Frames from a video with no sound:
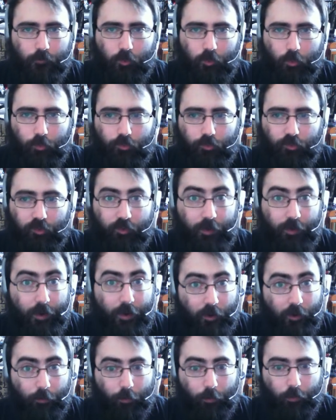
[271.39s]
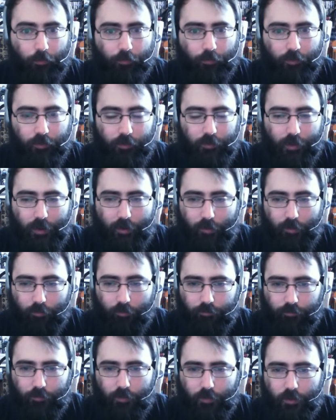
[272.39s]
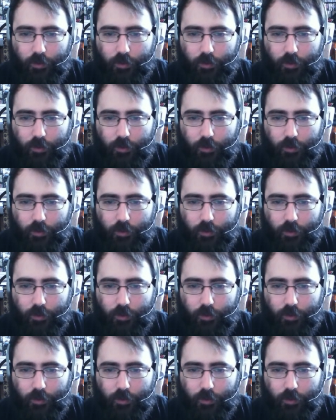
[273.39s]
which is a terrible thing to have.